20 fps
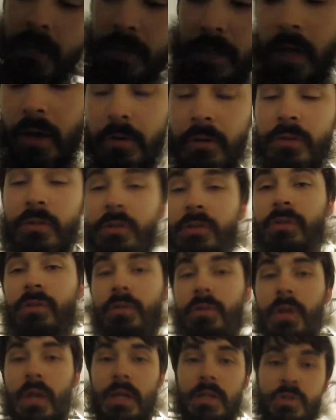how to
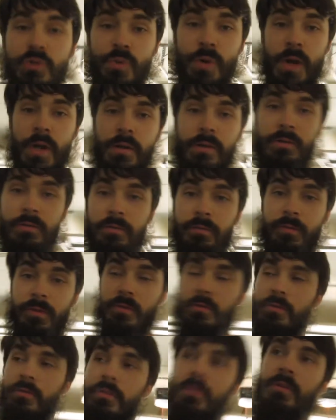do a drain and
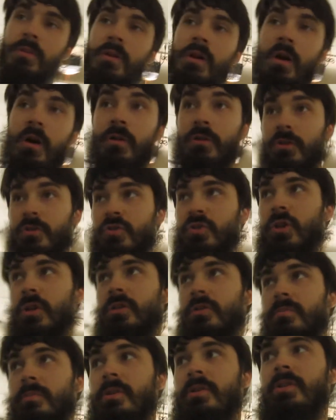fill on your
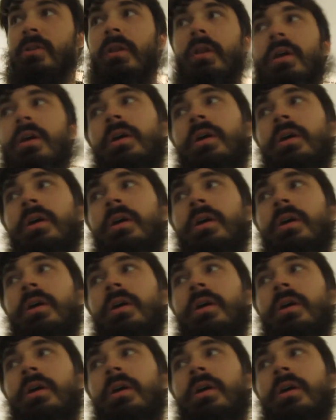transmission.